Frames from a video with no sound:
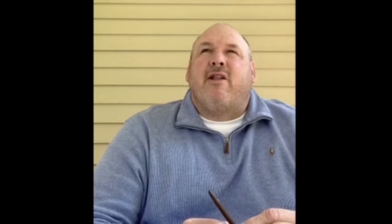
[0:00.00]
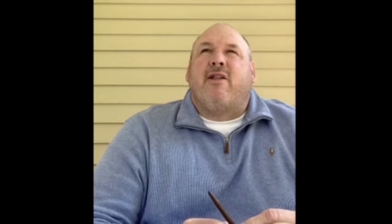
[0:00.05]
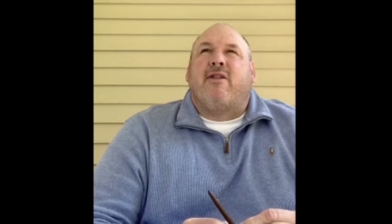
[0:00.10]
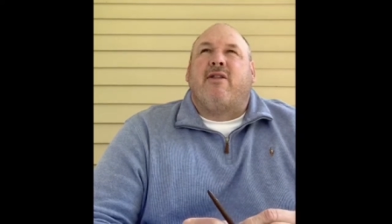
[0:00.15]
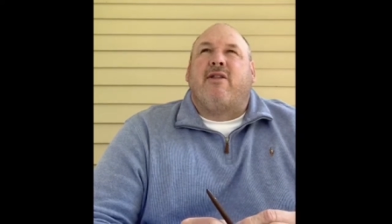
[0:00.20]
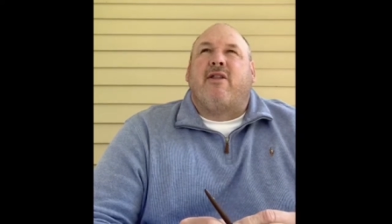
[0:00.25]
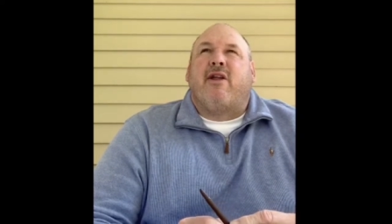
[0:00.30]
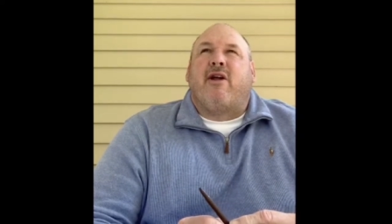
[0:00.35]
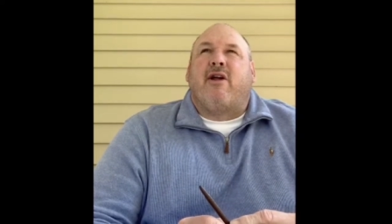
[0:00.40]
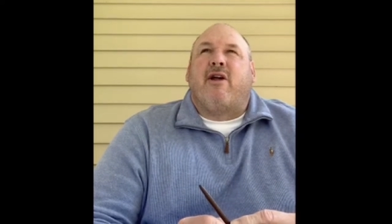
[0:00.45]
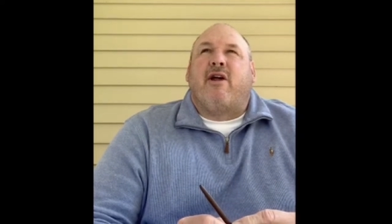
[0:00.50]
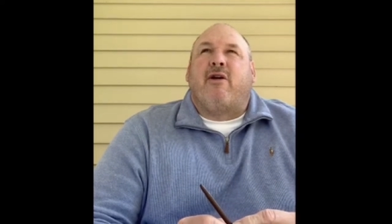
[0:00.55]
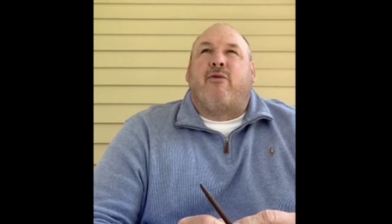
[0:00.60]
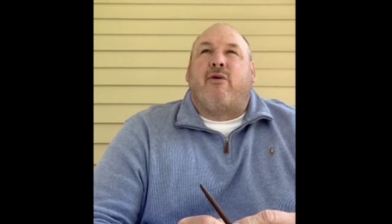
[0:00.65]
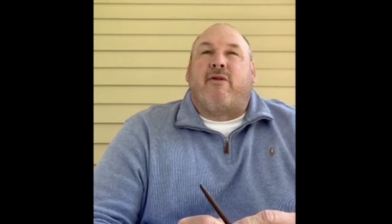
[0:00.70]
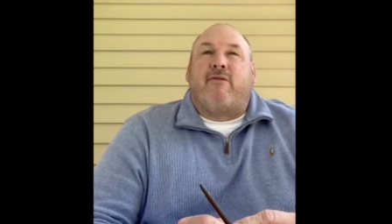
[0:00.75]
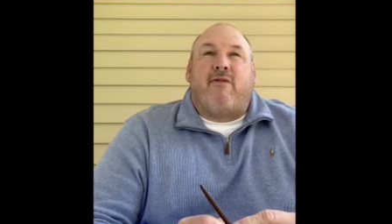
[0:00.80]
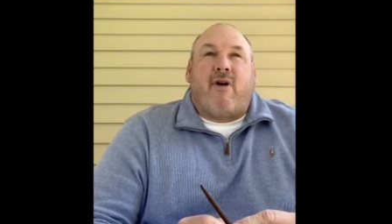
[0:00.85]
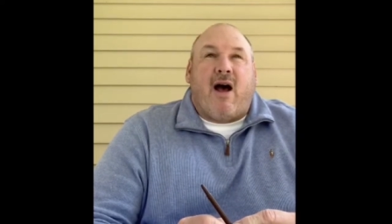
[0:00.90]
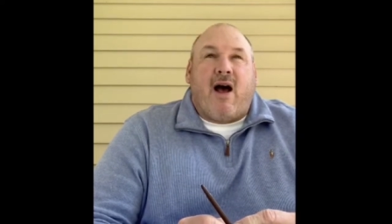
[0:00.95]
the
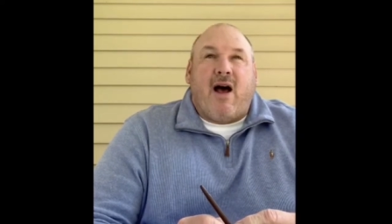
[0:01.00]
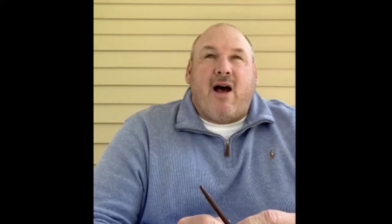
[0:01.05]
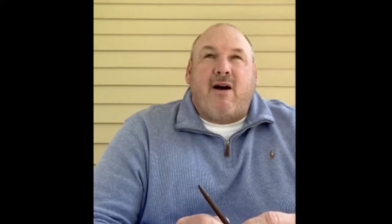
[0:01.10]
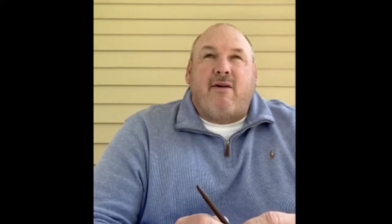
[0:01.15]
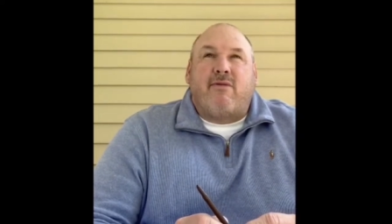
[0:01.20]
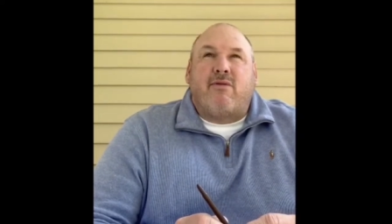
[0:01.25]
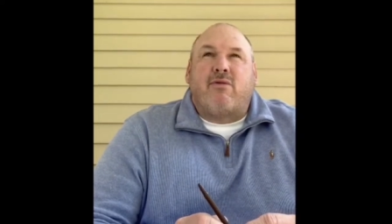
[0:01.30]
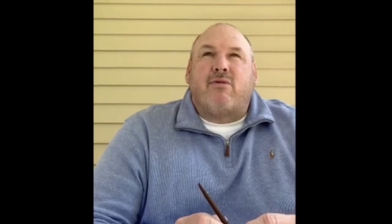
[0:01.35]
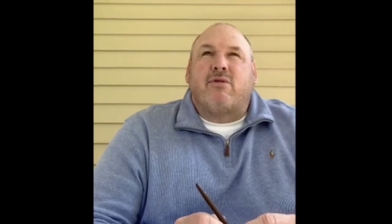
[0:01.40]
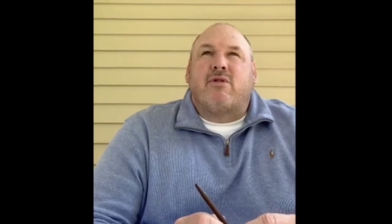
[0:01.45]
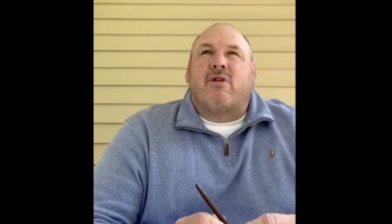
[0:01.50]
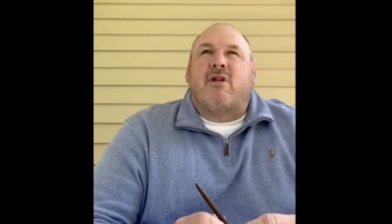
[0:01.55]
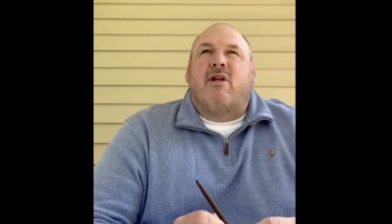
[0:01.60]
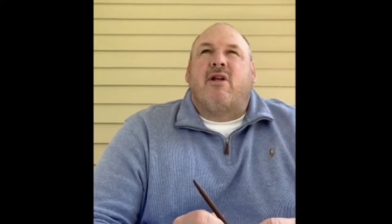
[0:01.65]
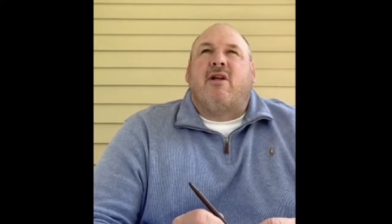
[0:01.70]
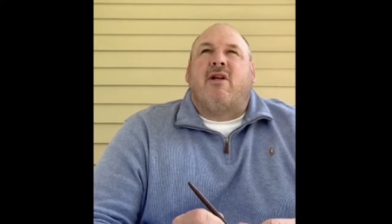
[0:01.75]
revivals.